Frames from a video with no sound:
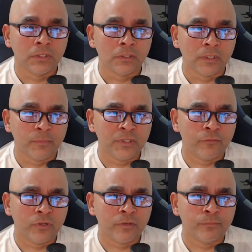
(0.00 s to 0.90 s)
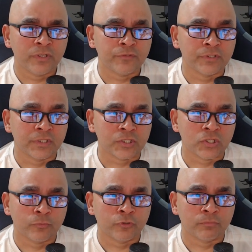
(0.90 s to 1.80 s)
Let me give you a brief introduction
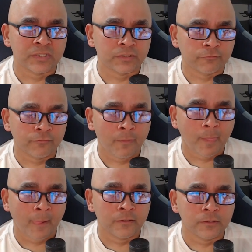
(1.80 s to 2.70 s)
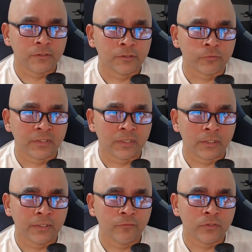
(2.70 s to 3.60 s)
about myself. Uh, so I
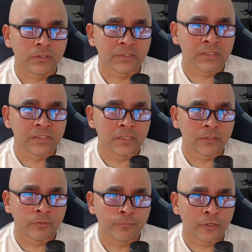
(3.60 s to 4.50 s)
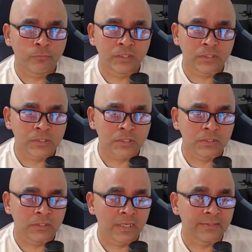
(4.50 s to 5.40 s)
currently work as a senior biome artist
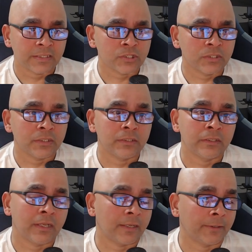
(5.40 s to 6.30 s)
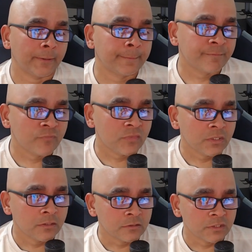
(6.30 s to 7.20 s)
at Tencent Canada.
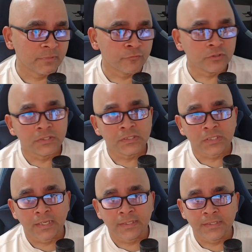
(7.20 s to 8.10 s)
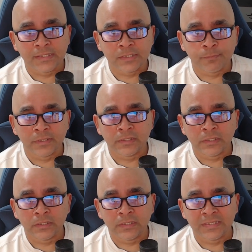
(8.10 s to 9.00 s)
So before this, I spent
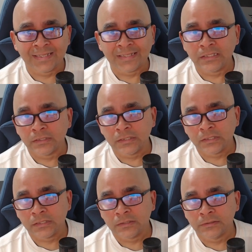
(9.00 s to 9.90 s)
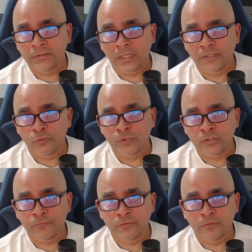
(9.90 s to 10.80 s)
nearly 10 years at
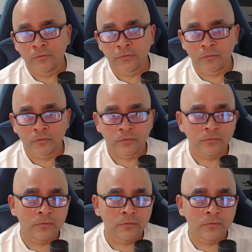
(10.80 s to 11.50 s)
Ubisoft Toronto,